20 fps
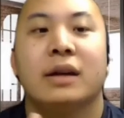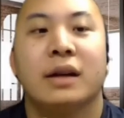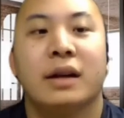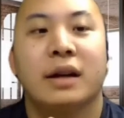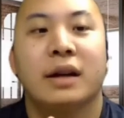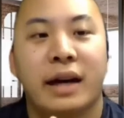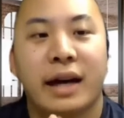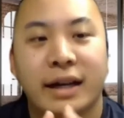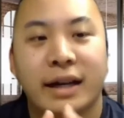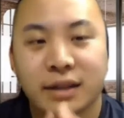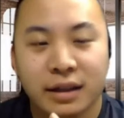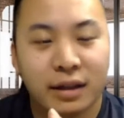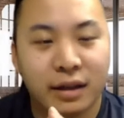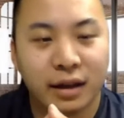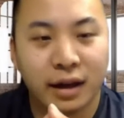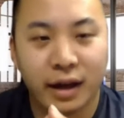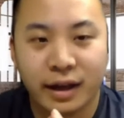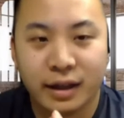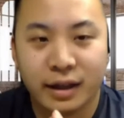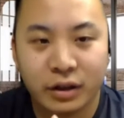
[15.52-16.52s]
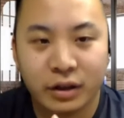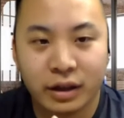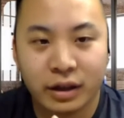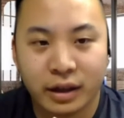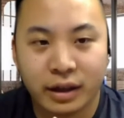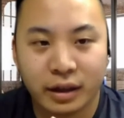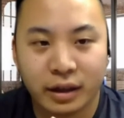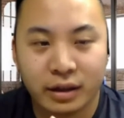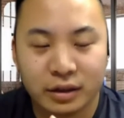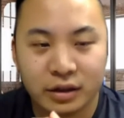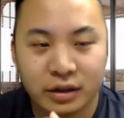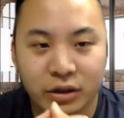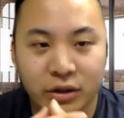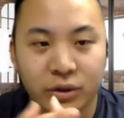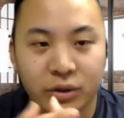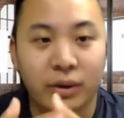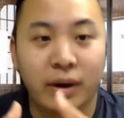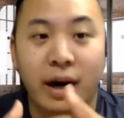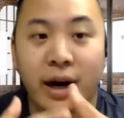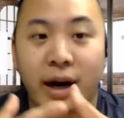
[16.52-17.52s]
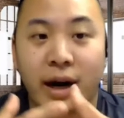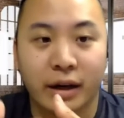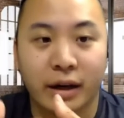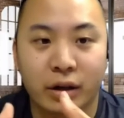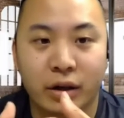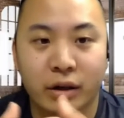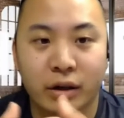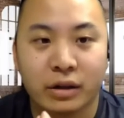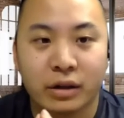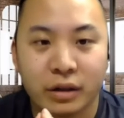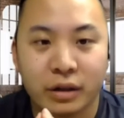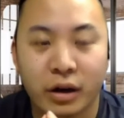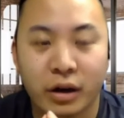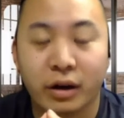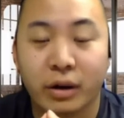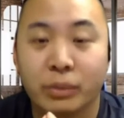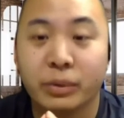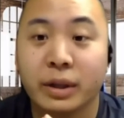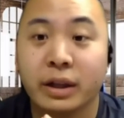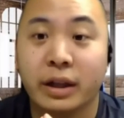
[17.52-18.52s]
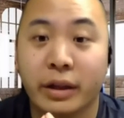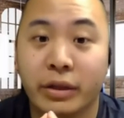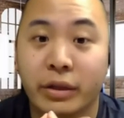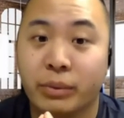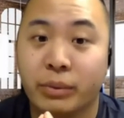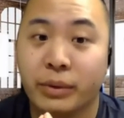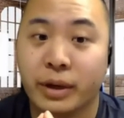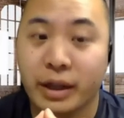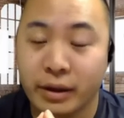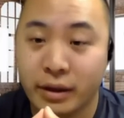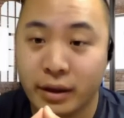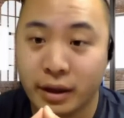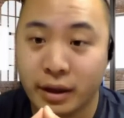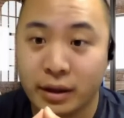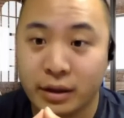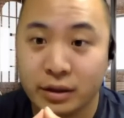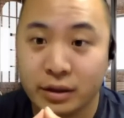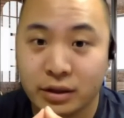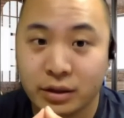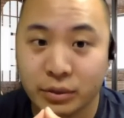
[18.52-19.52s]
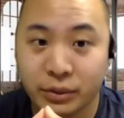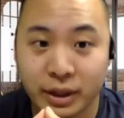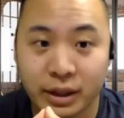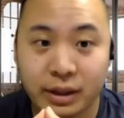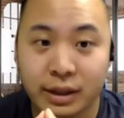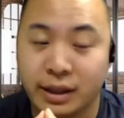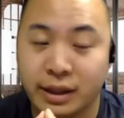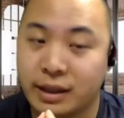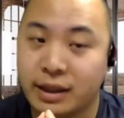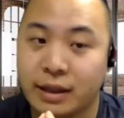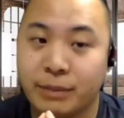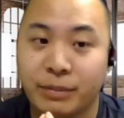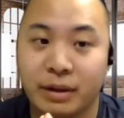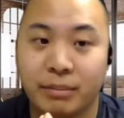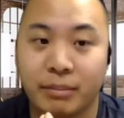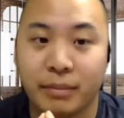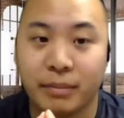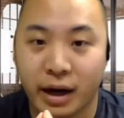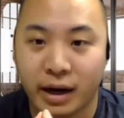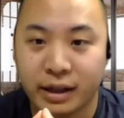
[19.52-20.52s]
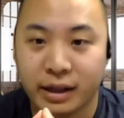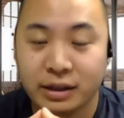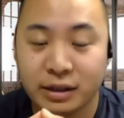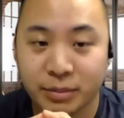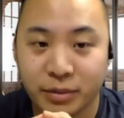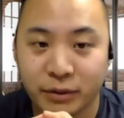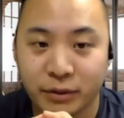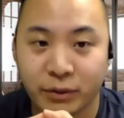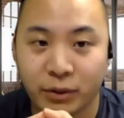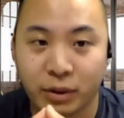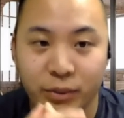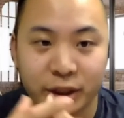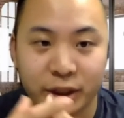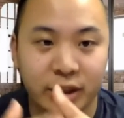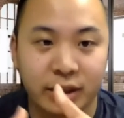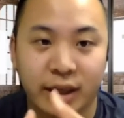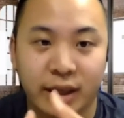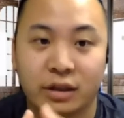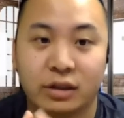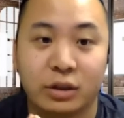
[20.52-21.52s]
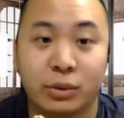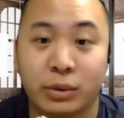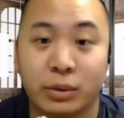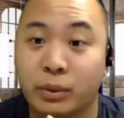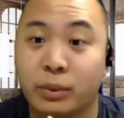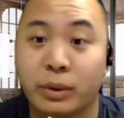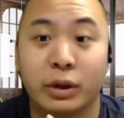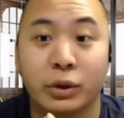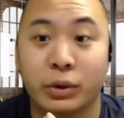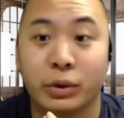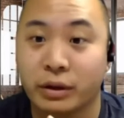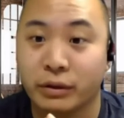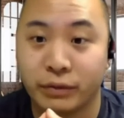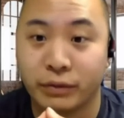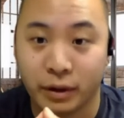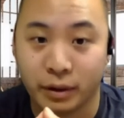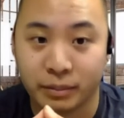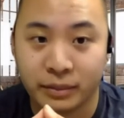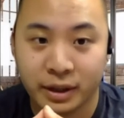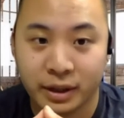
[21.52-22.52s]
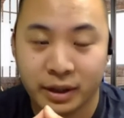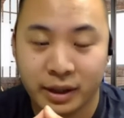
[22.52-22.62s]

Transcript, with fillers: As a client looking to hire, there are really three things you really need to keep in mind before reaching out to a recruiting firm.